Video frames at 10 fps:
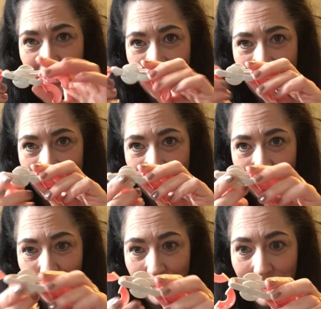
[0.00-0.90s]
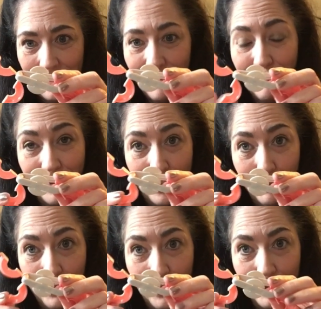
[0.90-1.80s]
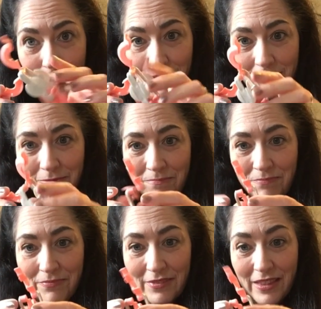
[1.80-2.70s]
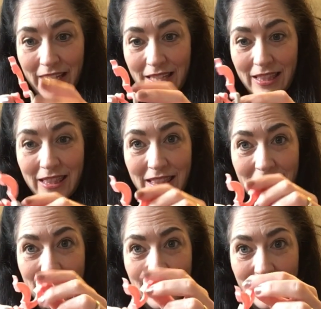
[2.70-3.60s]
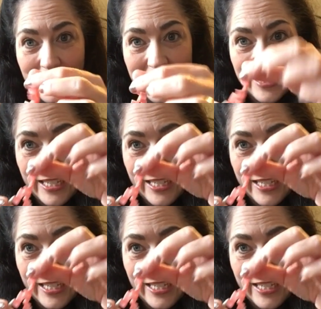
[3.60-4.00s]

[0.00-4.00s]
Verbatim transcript: that it literally fell apart. Like these